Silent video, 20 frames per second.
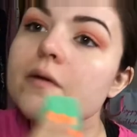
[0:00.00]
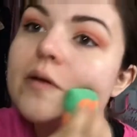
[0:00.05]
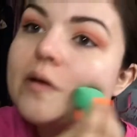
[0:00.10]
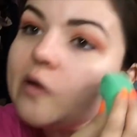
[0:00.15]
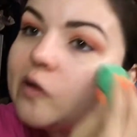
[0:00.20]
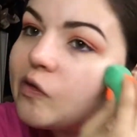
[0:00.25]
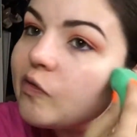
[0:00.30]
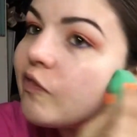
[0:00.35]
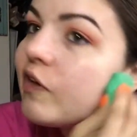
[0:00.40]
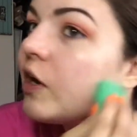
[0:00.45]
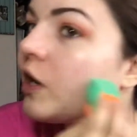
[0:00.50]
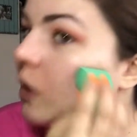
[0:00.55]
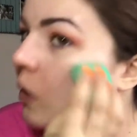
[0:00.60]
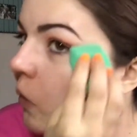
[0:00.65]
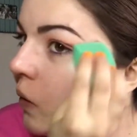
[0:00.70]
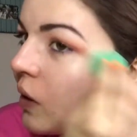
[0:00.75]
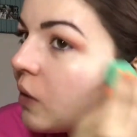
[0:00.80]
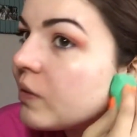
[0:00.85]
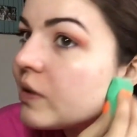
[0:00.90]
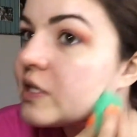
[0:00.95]
it's very
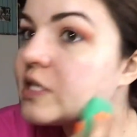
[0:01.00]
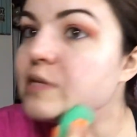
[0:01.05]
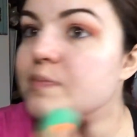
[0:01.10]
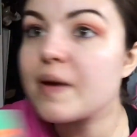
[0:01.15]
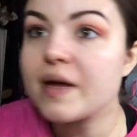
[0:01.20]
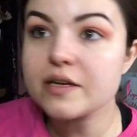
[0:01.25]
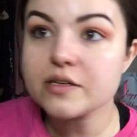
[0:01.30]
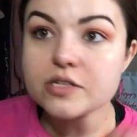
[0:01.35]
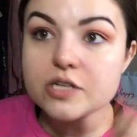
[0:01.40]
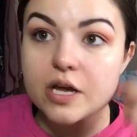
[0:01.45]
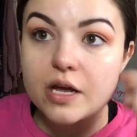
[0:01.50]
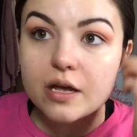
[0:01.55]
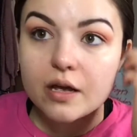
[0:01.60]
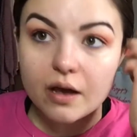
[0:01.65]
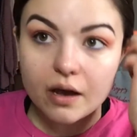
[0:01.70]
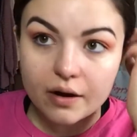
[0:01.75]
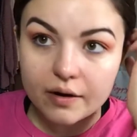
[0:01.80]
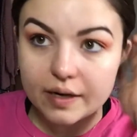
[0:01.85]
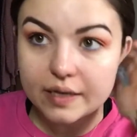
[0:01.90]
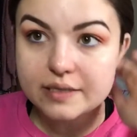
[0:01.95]
quick with a sponge.
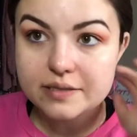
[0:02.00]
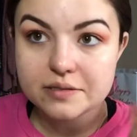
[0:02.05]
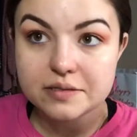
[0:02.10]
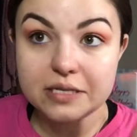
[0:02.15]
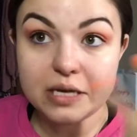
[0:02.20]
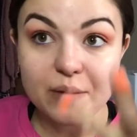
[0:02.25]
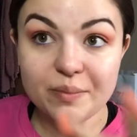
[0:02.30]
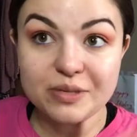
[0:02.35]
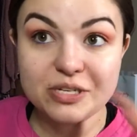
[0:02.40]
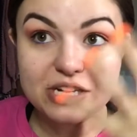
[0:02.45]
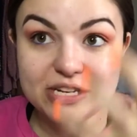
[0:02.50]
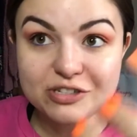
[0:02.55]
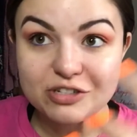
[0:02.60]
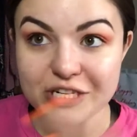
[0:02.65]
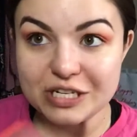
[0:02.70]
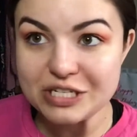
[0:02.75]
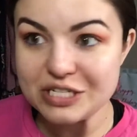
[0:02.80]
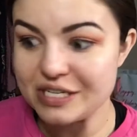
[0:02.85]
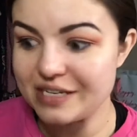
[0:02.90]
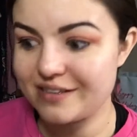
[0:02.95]
Alright, so see how much
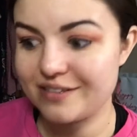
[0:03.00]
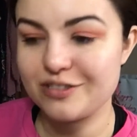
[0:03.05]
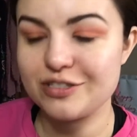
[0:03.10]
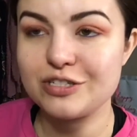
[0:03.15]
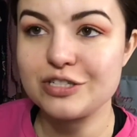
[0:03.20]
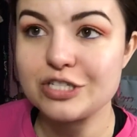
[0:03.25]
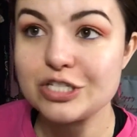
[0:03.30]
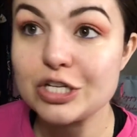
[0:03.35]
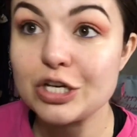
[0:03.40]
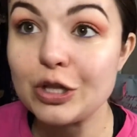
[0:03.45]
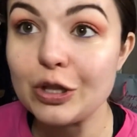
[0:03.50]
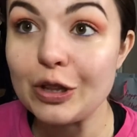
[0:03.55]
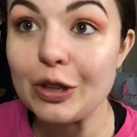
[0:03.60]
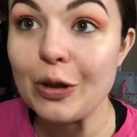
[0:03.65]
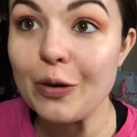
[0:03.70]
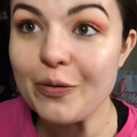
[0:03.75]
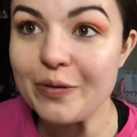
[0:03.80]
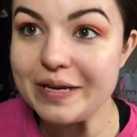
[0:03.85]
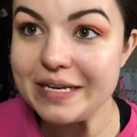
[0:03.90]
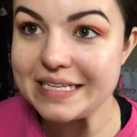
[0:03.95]
hydration and
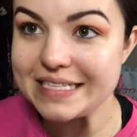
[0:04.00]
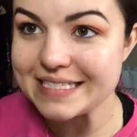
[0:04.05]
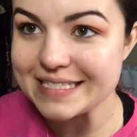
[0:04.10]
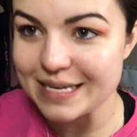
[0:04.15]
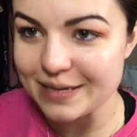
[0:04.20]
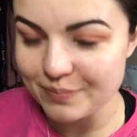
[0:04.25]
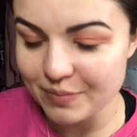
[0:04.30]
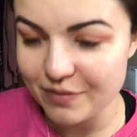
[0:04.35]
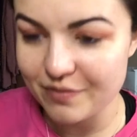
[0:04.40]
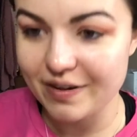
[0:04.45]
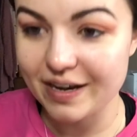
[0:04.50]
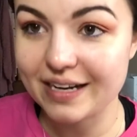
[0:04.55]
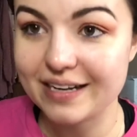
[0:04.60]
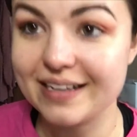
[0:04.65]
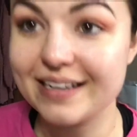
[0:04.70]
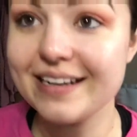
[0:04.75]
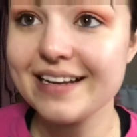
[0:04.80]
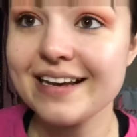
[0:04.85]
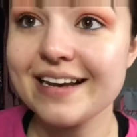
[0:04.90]
glowiness that provided.